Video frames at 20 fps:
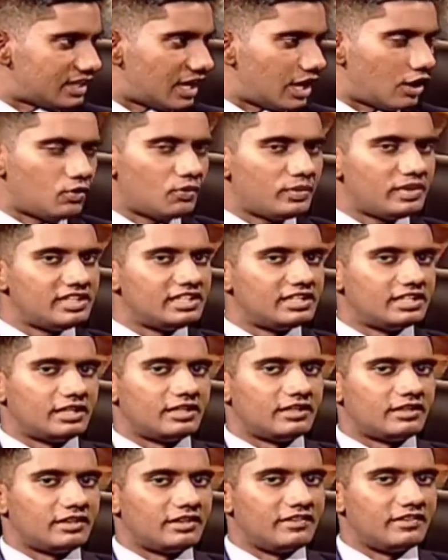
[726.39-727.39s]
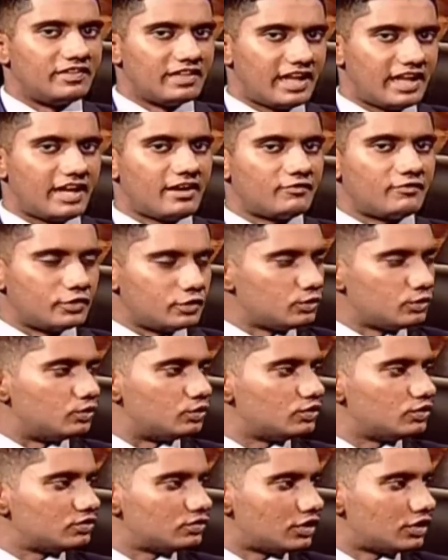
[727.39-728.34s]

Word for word: How will their view